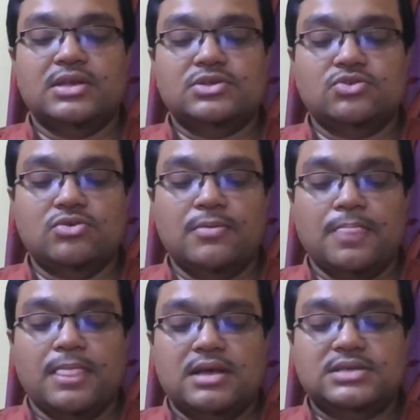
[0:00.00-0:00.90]
So
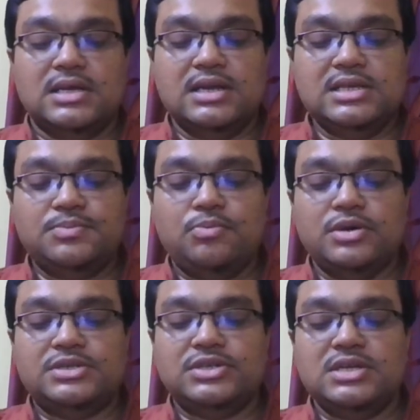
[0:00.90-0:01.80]
Shelley's
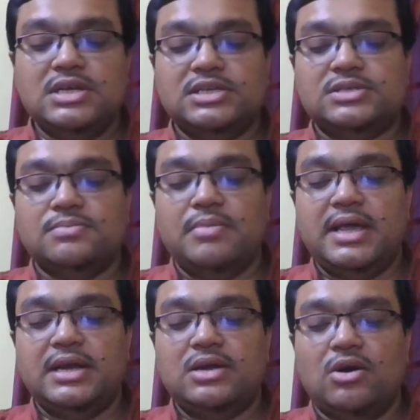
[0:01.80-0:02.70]
poetry is
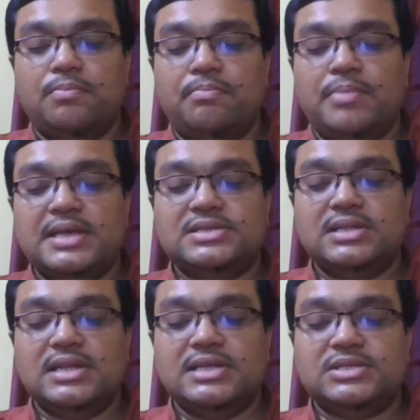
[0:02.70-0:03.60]
made of
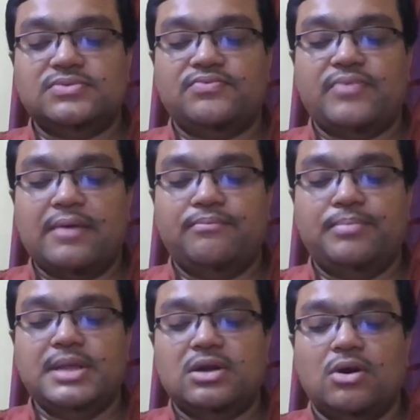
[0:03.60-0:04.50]
baseless
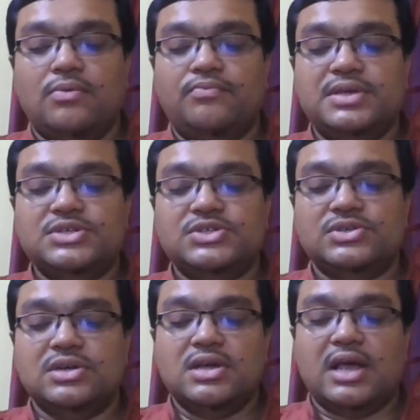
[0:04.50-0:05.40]
fabric of
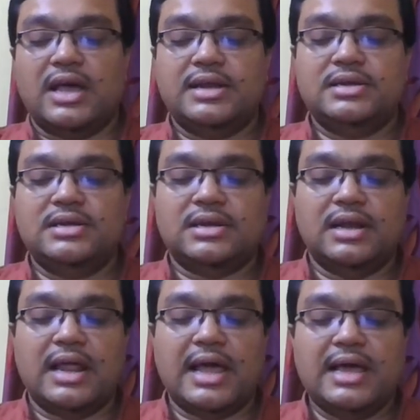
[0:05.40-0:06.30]
vision, and it
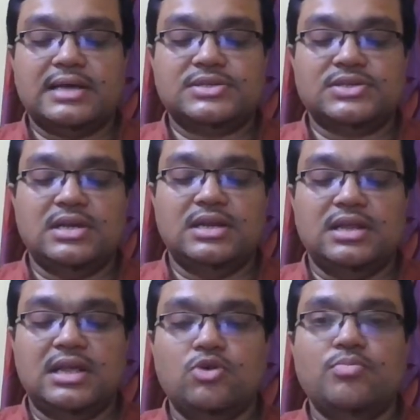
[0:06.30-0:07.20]
lacks
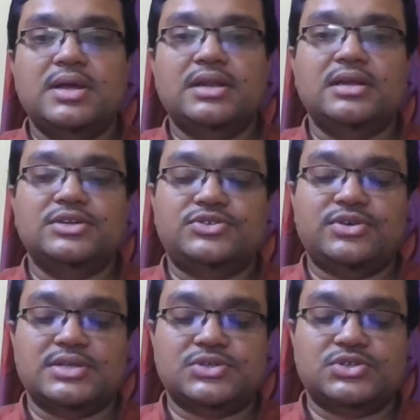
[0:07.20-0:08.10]
in human
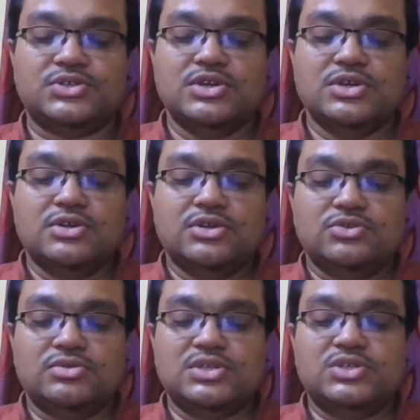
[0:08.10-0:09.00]
interest.
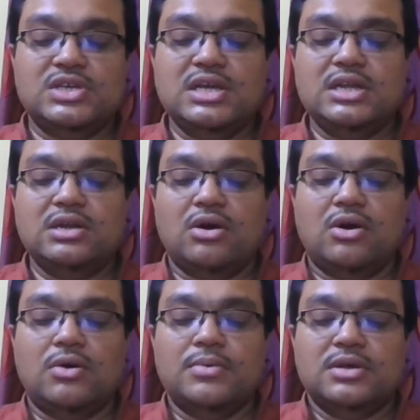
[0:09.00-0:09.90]
So the scene
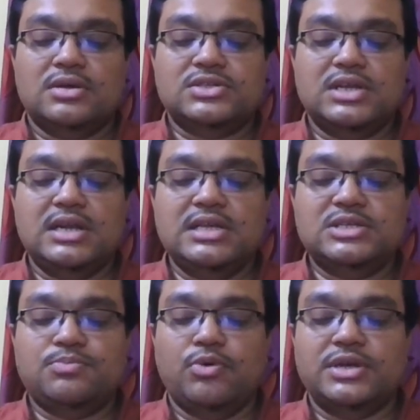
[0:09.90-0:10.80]
of
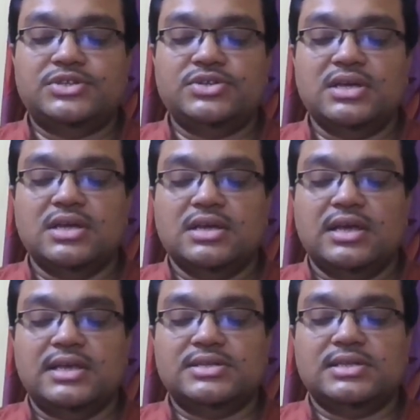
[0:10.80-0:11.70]
Shelley's poetry
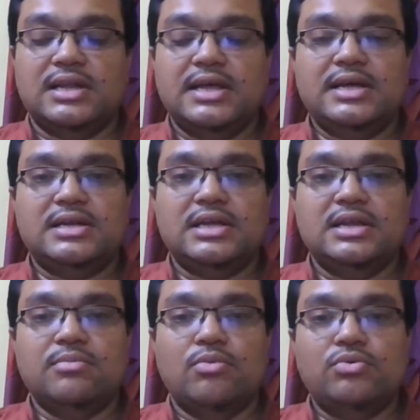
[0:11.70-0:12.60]
is laid
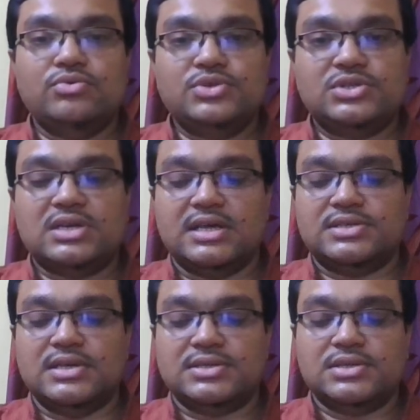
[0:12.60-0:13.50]
in most
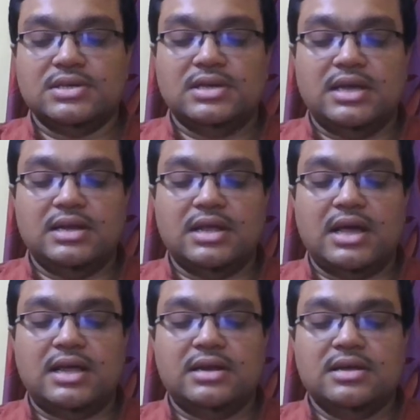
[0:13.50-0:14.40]
cases in
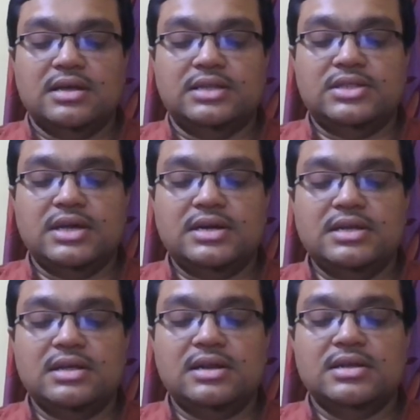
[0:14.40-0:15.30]
an
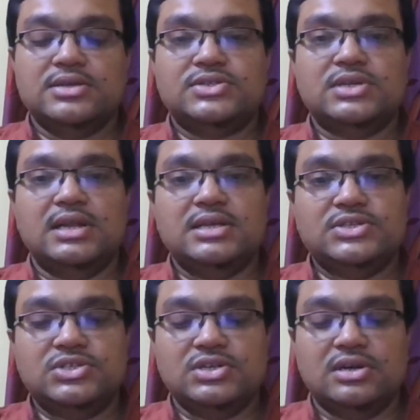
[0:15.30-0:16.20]
ethereal
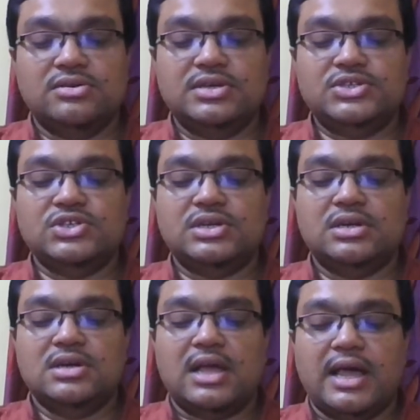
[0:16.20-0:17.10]
celestial region,
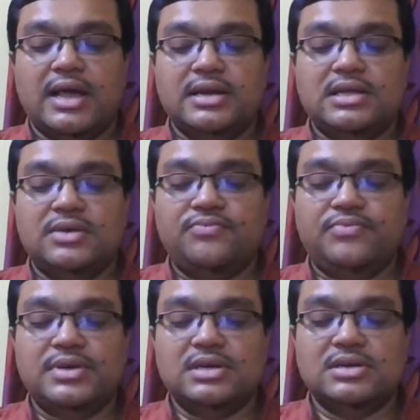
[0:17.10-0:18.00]
and he
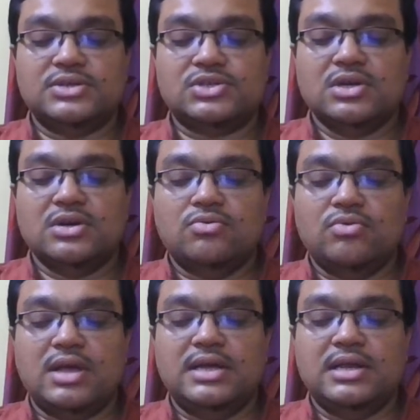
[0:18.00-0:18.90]
figures
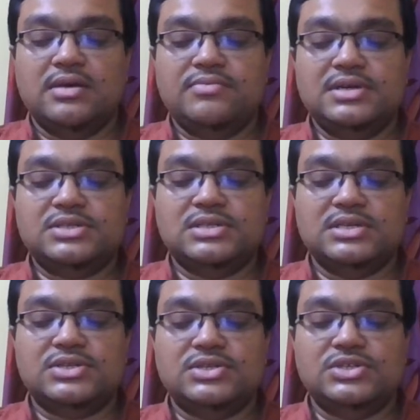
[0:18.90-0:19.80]
who inhabits
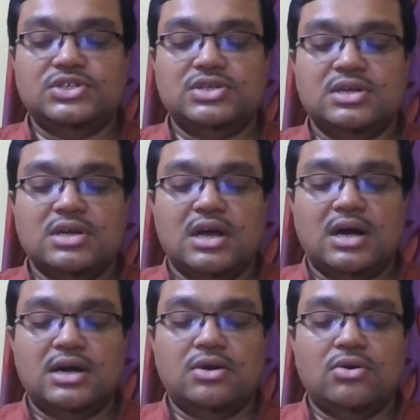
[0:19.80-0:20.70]
this region
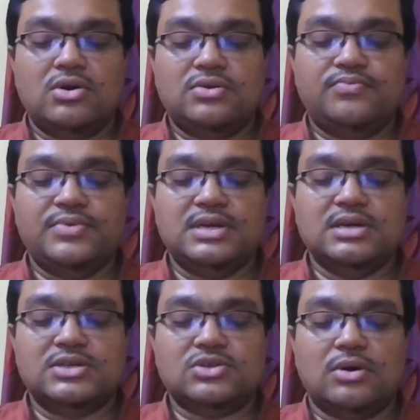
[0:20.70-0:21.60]
are not
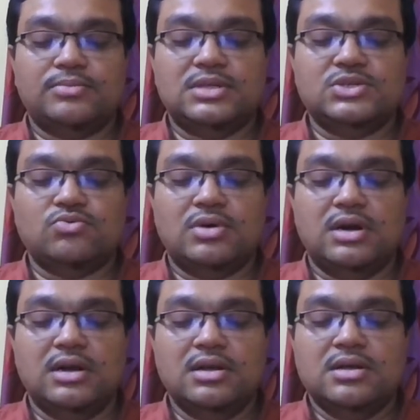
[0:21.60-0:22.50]
figures of this
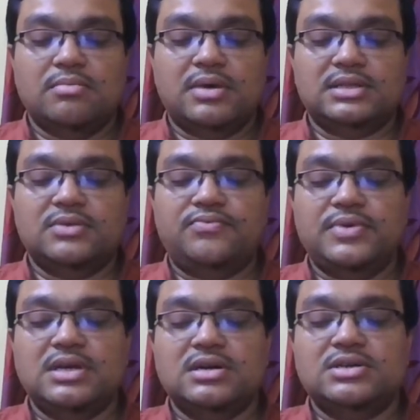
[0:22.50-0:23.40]
world, but the
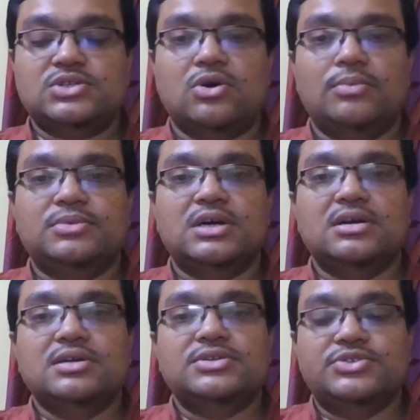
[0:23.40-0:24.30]
figures of the
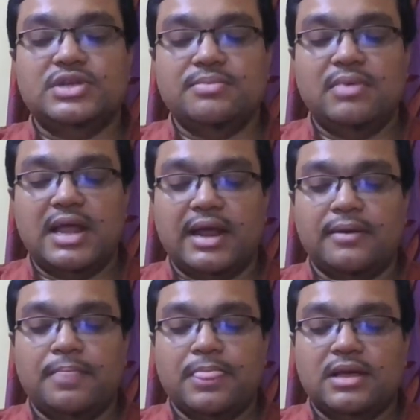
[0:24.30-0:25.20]
dreamland.
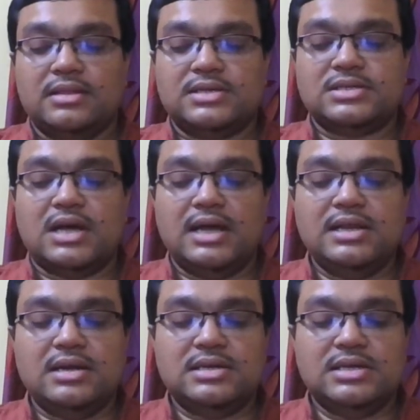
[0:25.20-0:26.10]
The
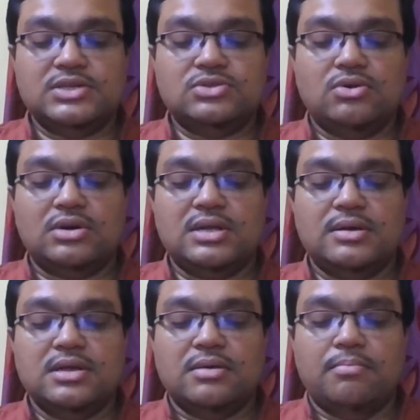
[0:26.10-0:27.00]
skylark is not
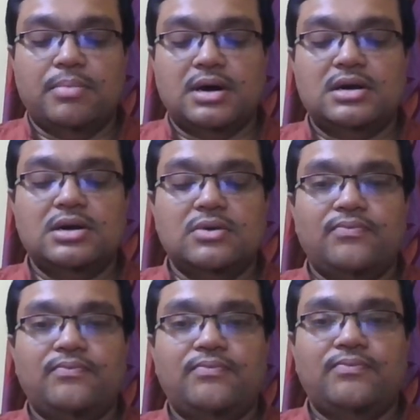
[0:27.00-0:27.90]
a bird of
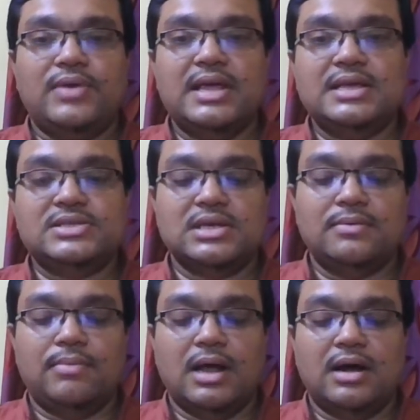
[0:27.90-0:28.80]
flesh
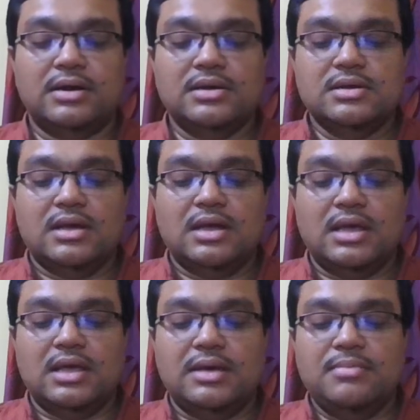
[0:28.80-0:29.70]
and blood.
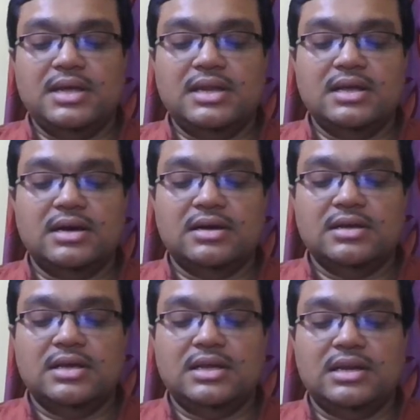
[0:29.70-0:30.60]
Amelia
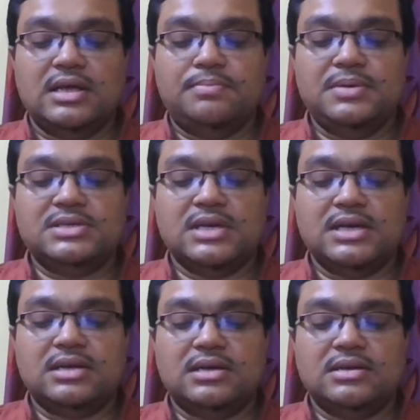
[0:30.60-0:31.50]
in
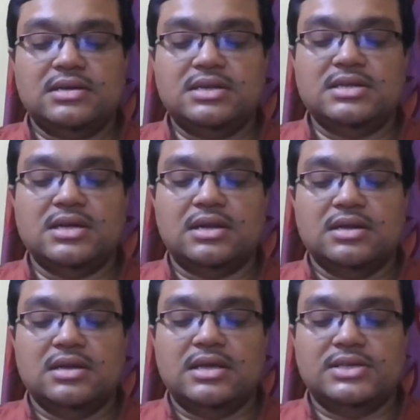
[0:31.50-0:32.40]
Epipsychidion
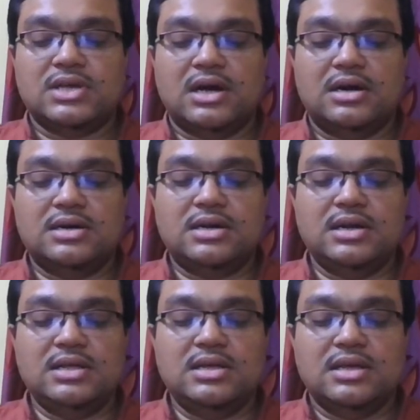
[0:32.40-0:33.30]
is
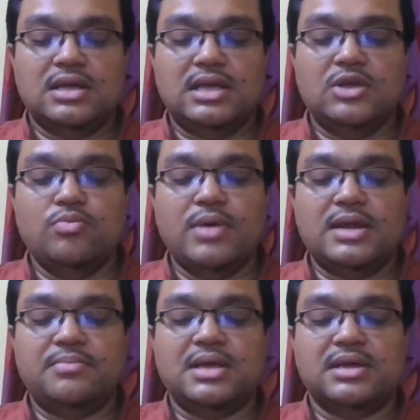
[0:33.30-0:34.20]
hardly a
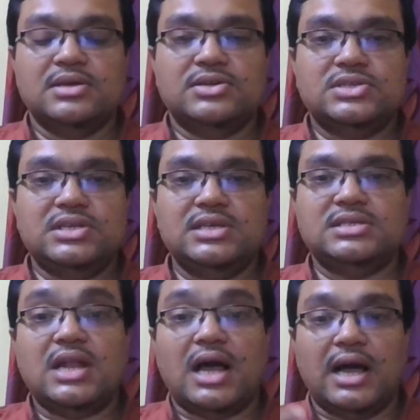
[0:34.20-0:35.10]
human being. She is
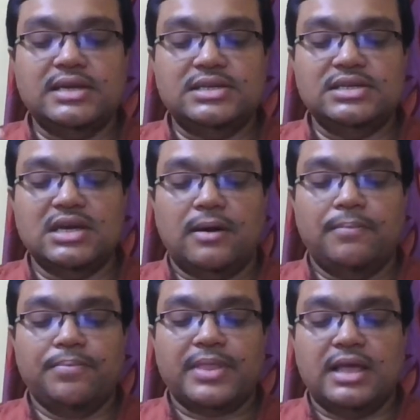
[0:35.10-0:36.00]
an idea,
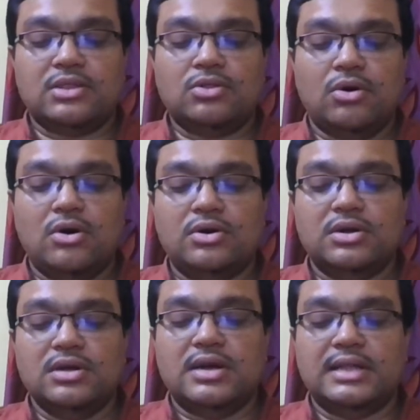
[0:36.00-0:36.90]
a thought,
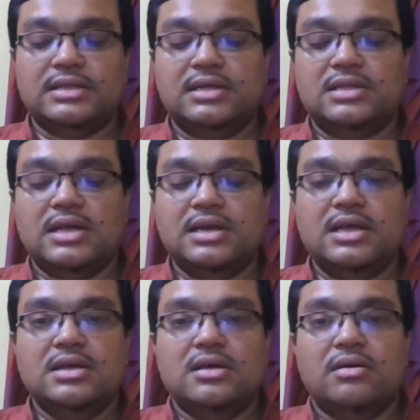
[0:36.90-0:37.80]
rather than
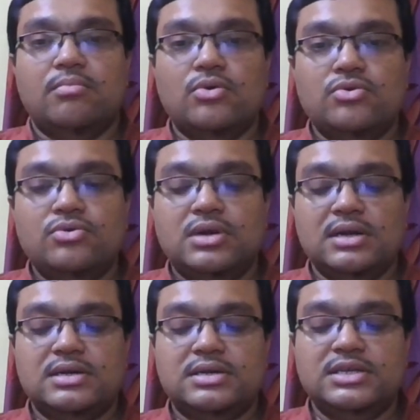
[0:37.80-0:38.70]
a
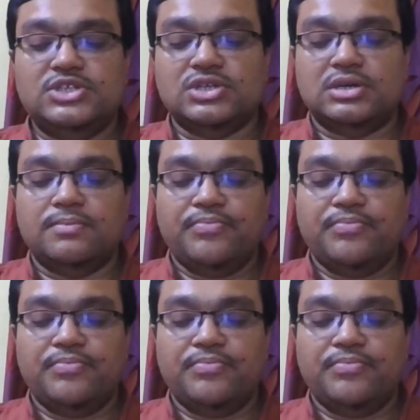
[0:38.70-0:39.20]
mortal creature.